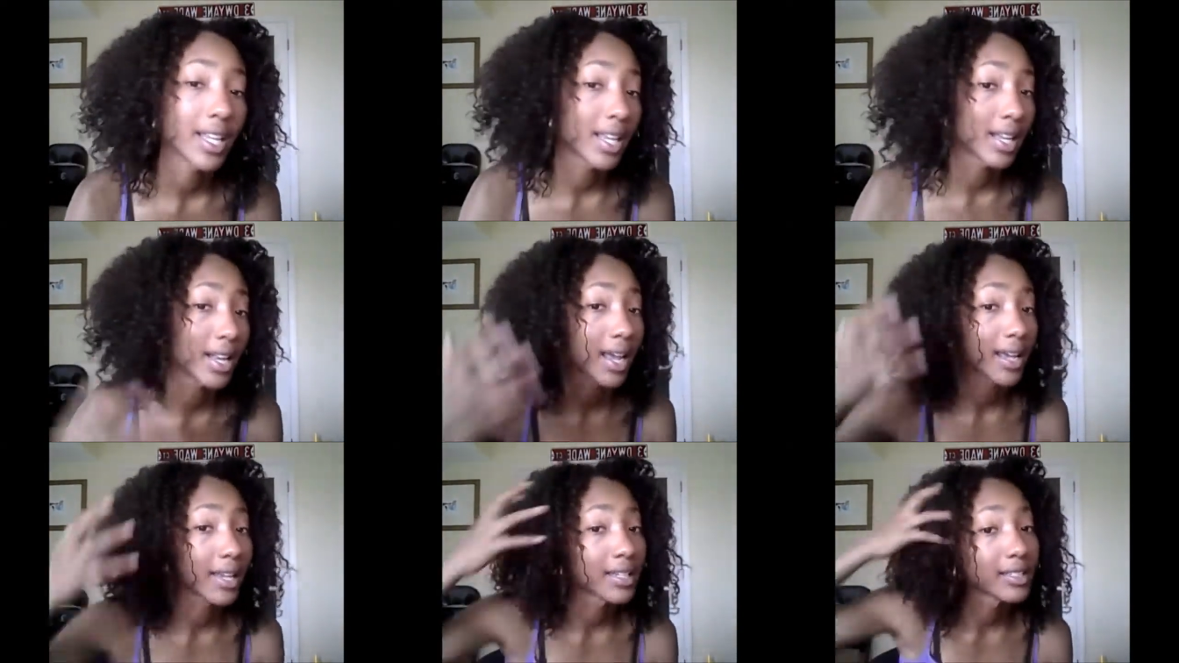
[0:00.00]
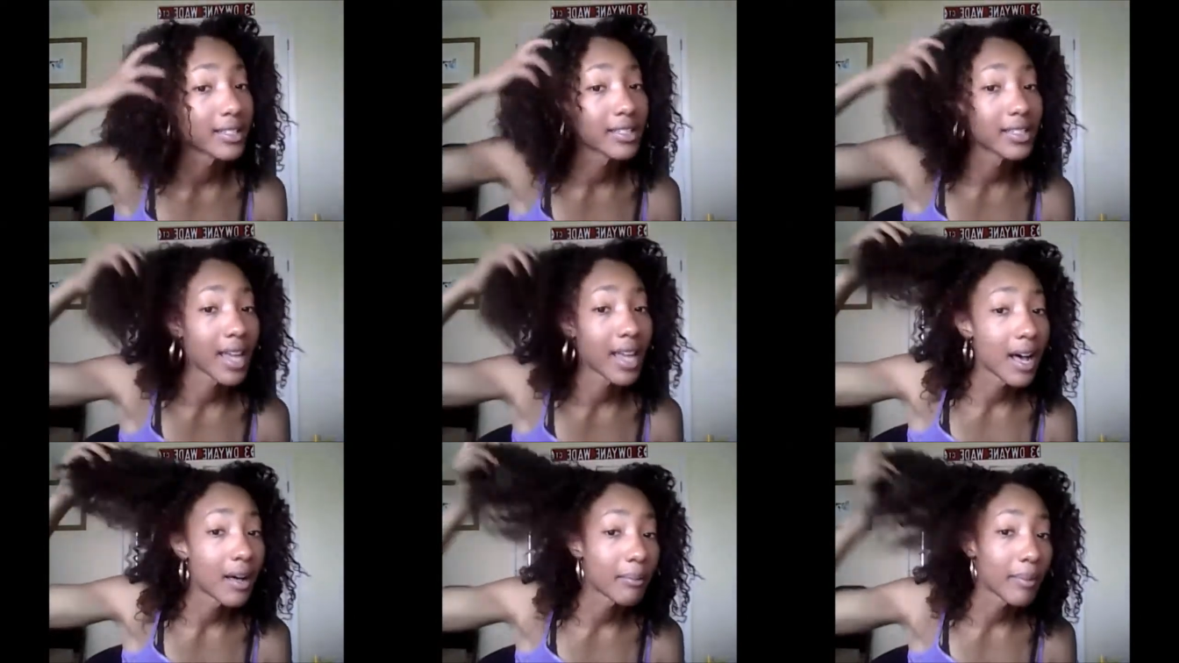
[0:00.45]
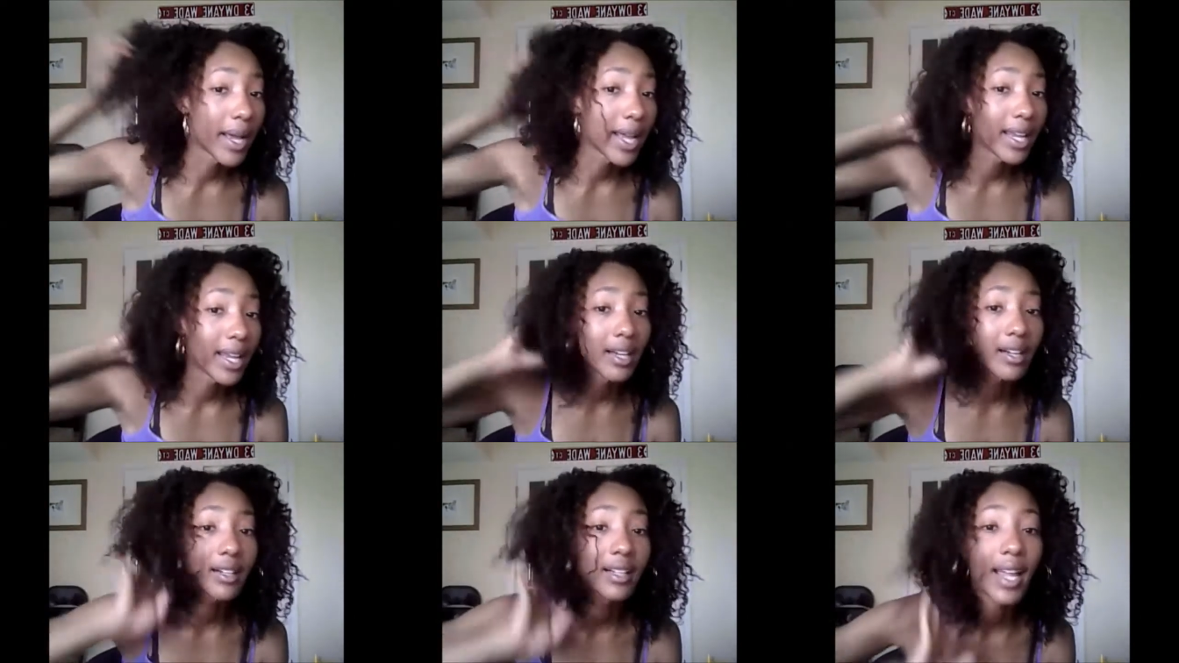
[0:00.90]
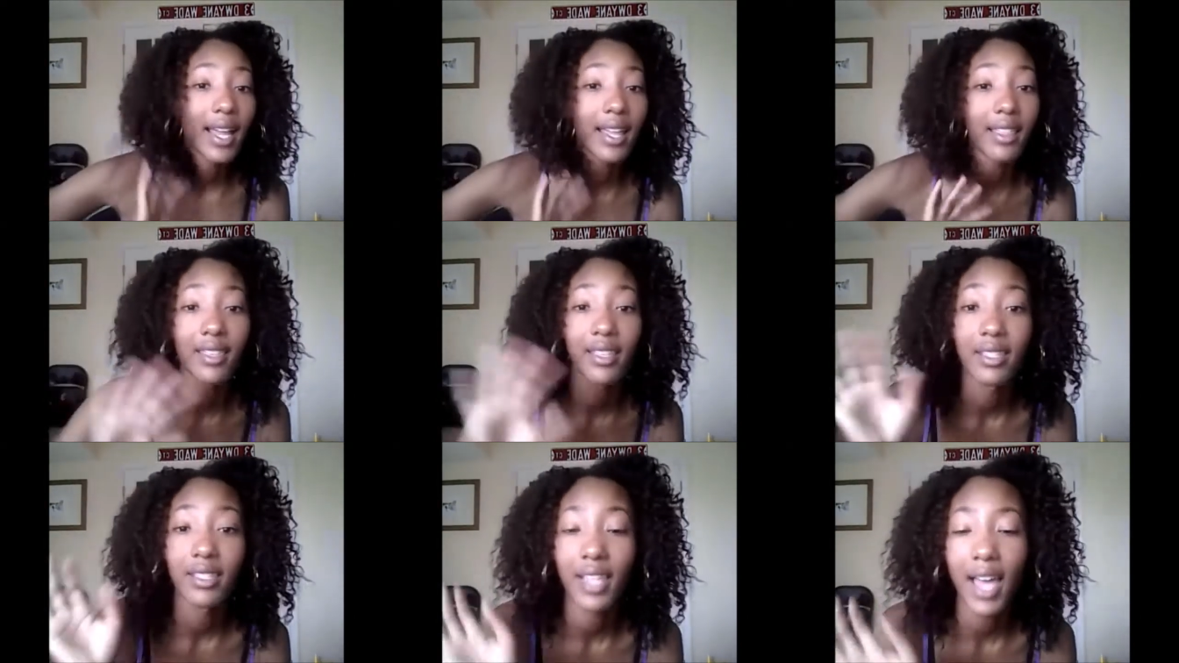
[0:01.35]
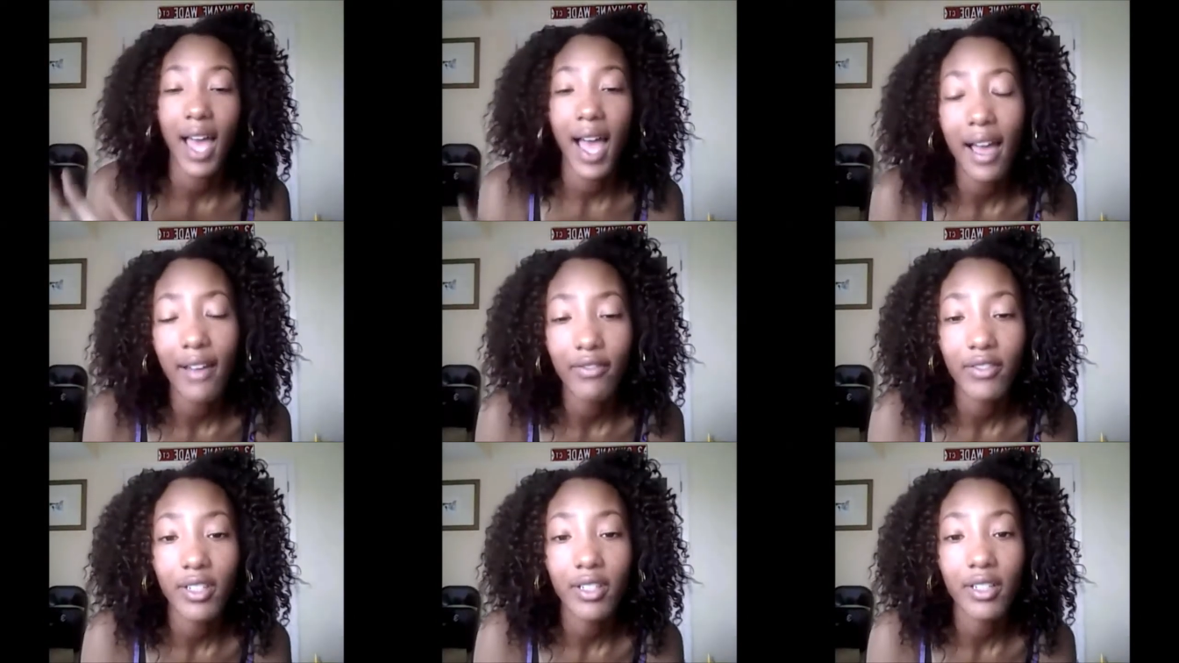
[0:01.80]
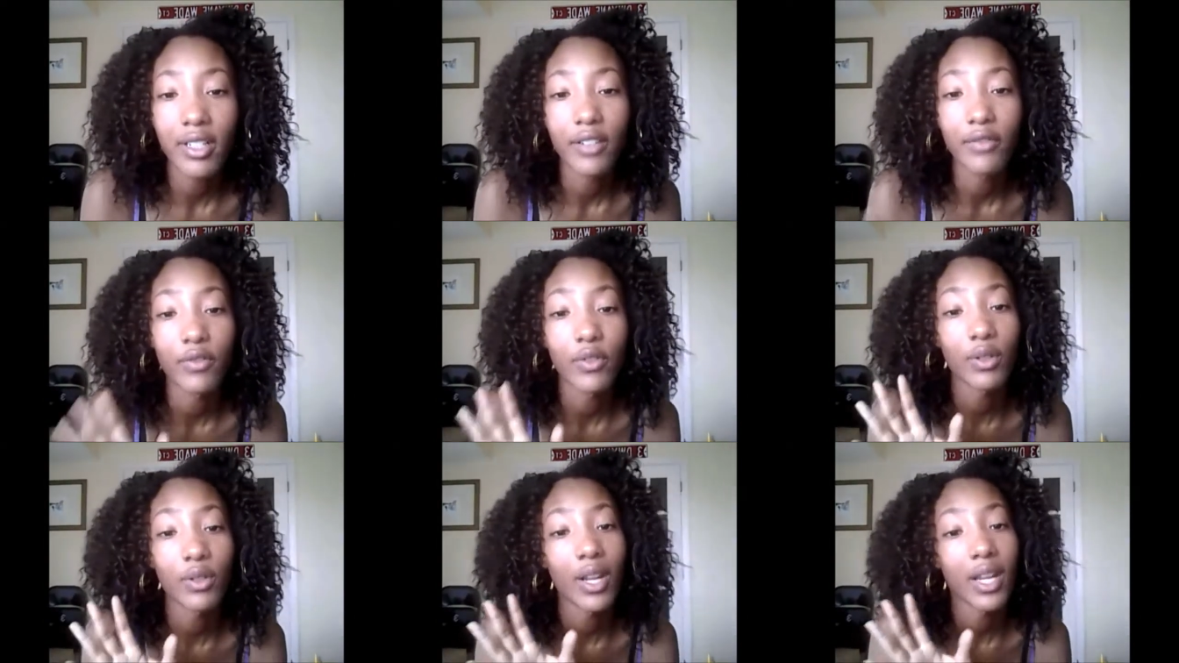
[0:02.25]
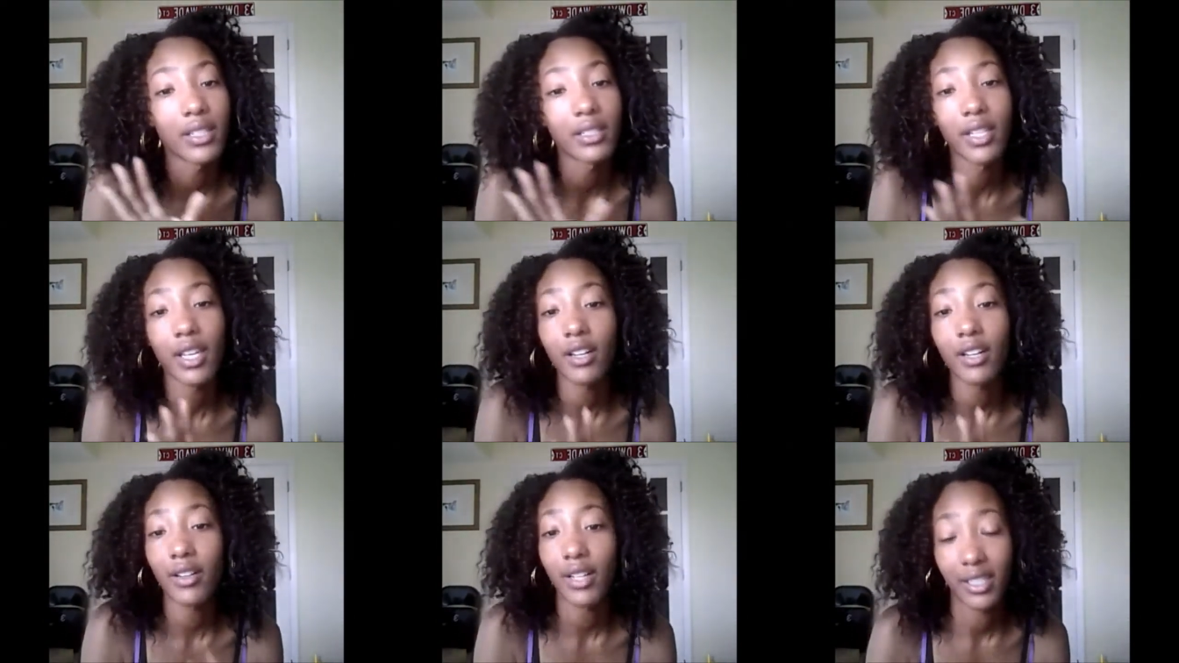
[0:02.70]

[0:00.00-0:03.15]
And I can style my hair like this after and a few days later,